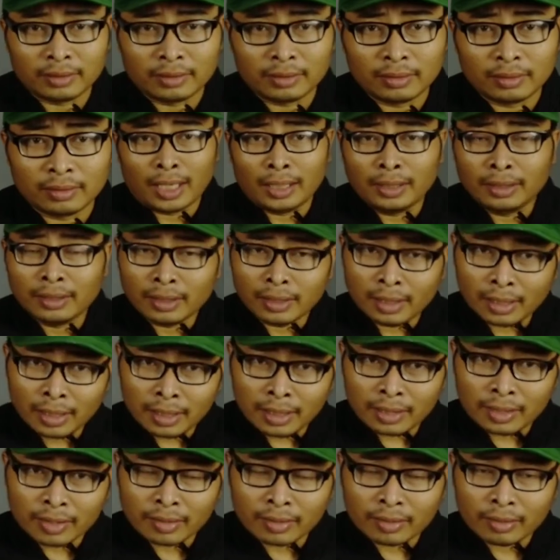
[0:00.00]

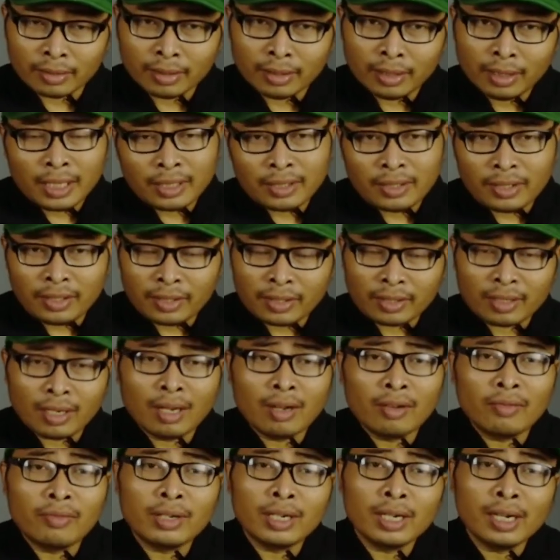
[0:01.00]
Nonetheless, this
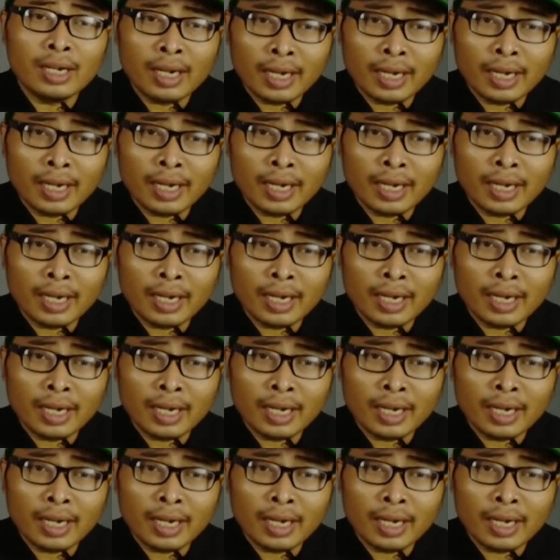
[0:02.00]
discovery